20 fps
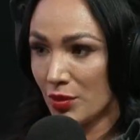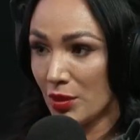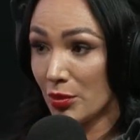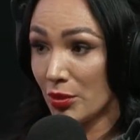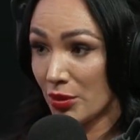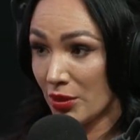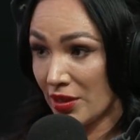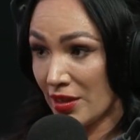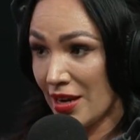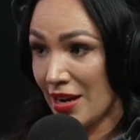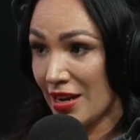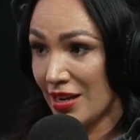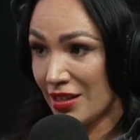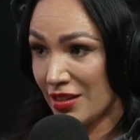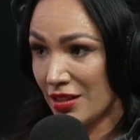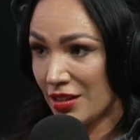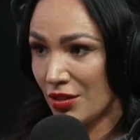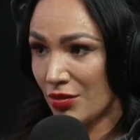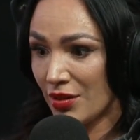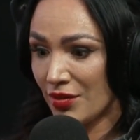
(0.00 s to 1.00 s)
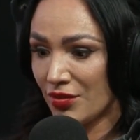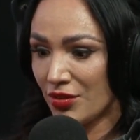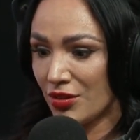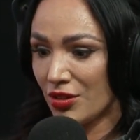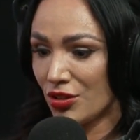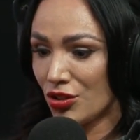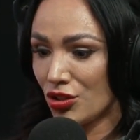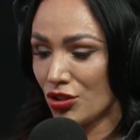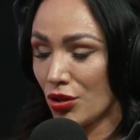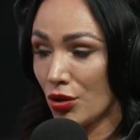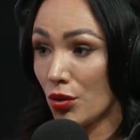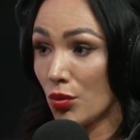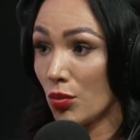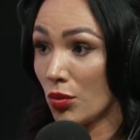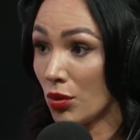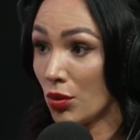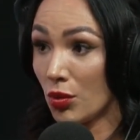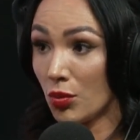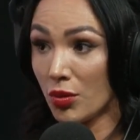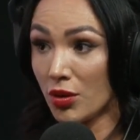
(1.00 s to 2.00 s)
people are going to ask you after the show,
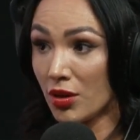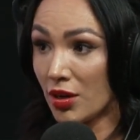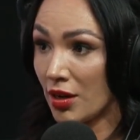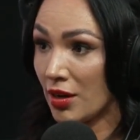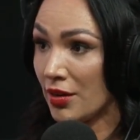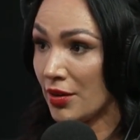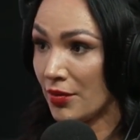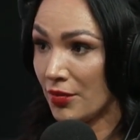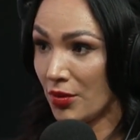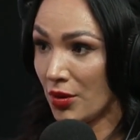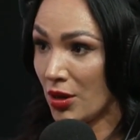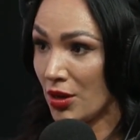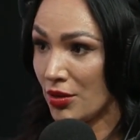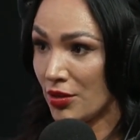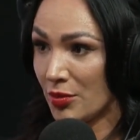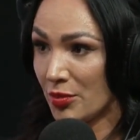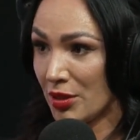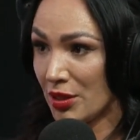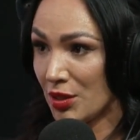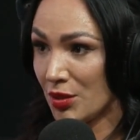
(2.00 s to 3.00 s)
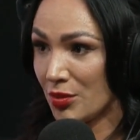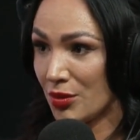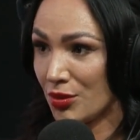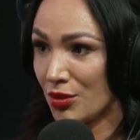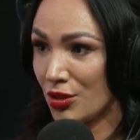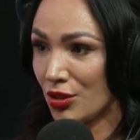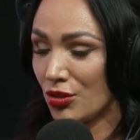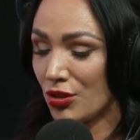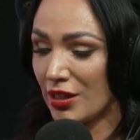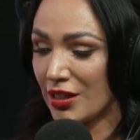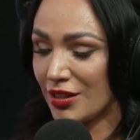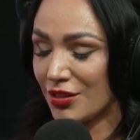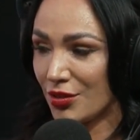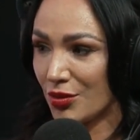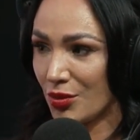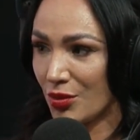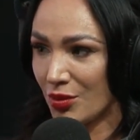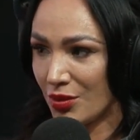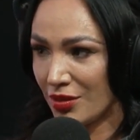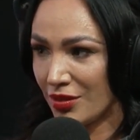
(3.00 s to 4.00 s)
well, what kind of water am I supposed to drink? So
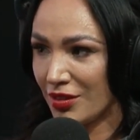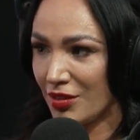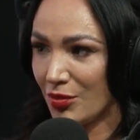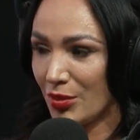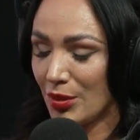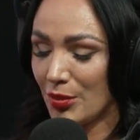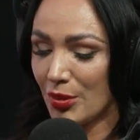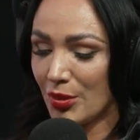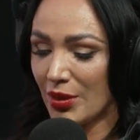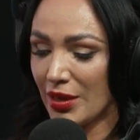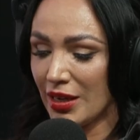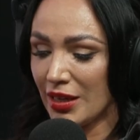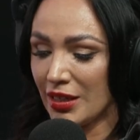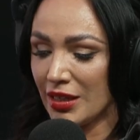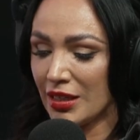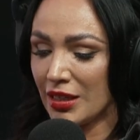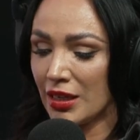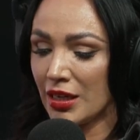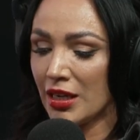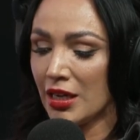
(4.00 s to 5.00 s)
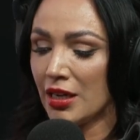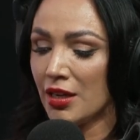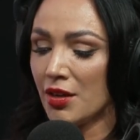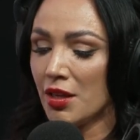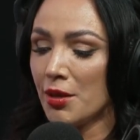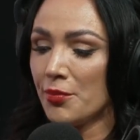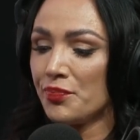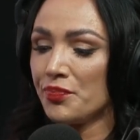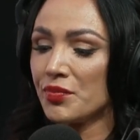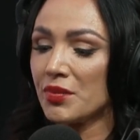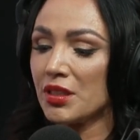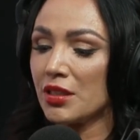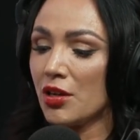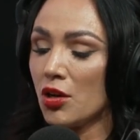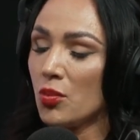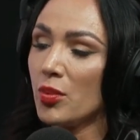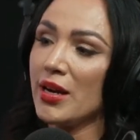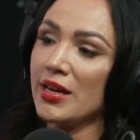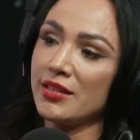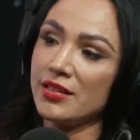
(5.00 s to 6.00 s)
I don't want to leave people hanging.
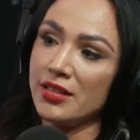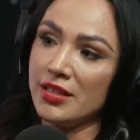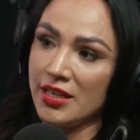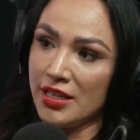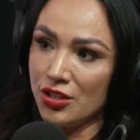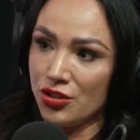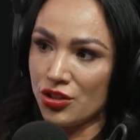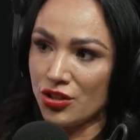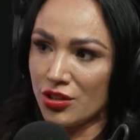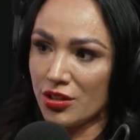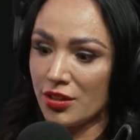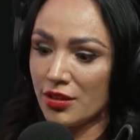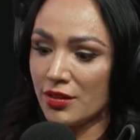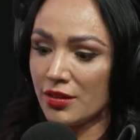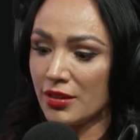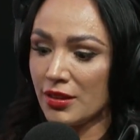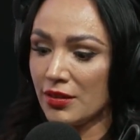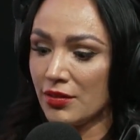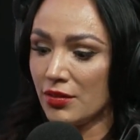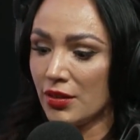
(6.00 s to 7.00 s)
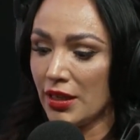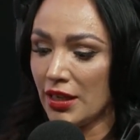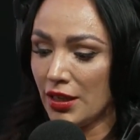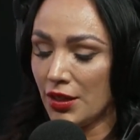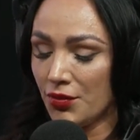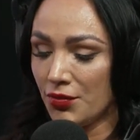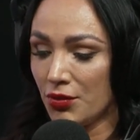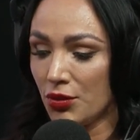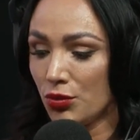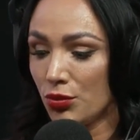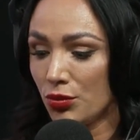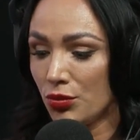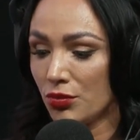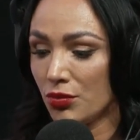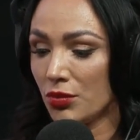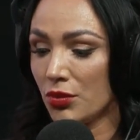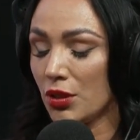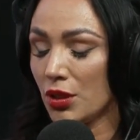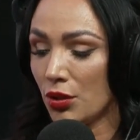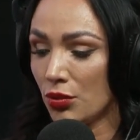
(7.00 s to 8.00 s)
Go back to nature. If you
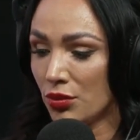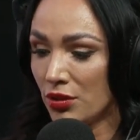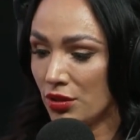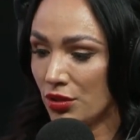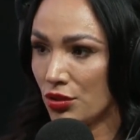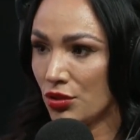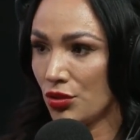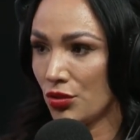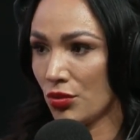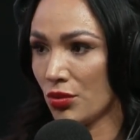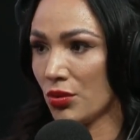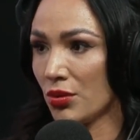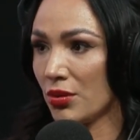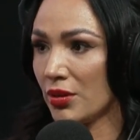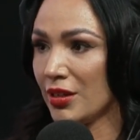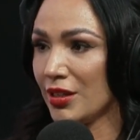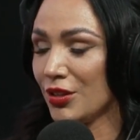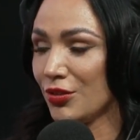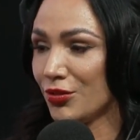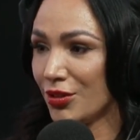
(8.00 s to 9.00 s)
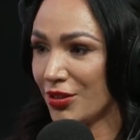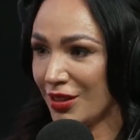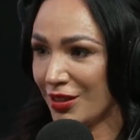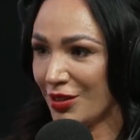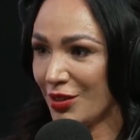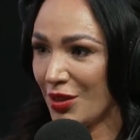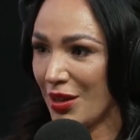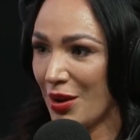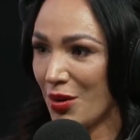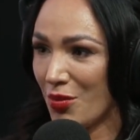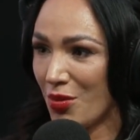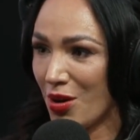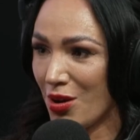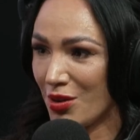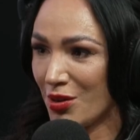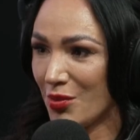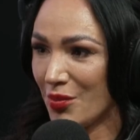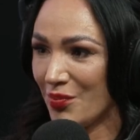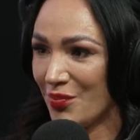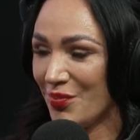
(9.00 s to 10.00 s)
go to the store and you look at that
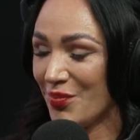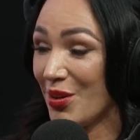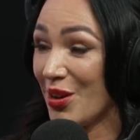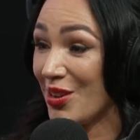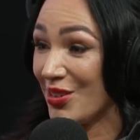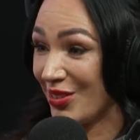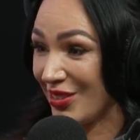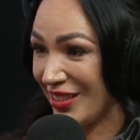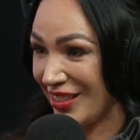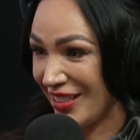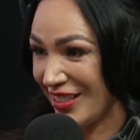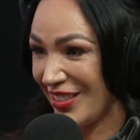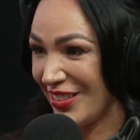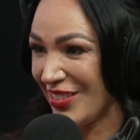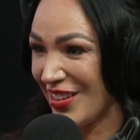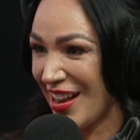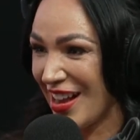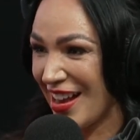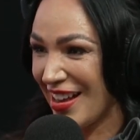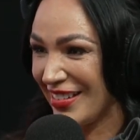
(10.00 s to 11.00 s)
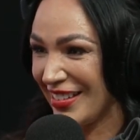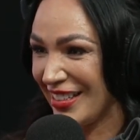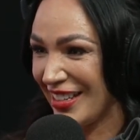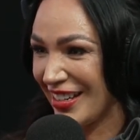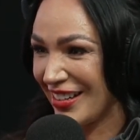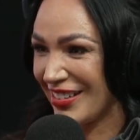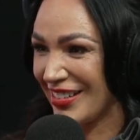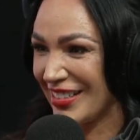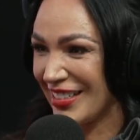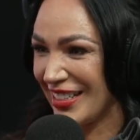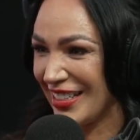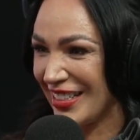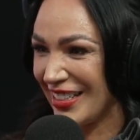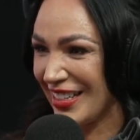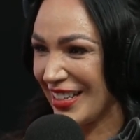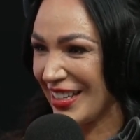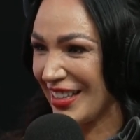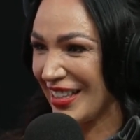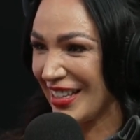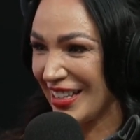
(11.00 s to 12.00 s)
water bottle that you had, Darren, and
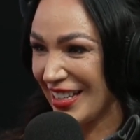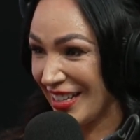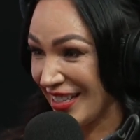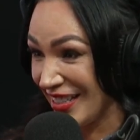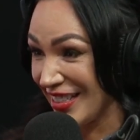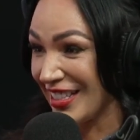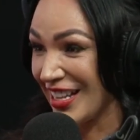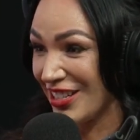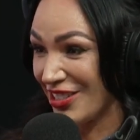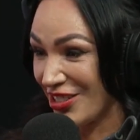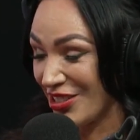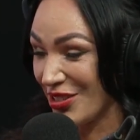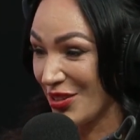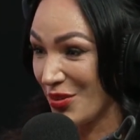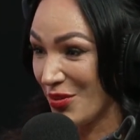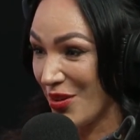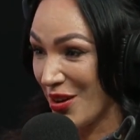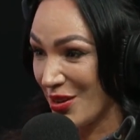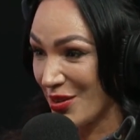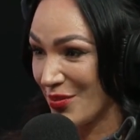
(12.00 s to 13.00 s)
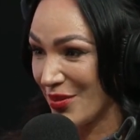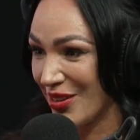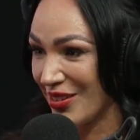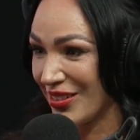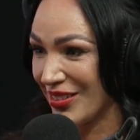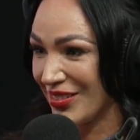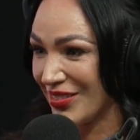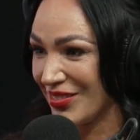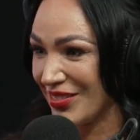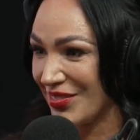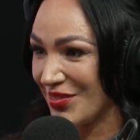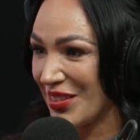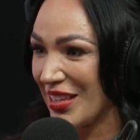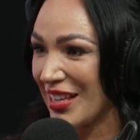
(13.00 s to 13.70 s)
the Essentia water bottle,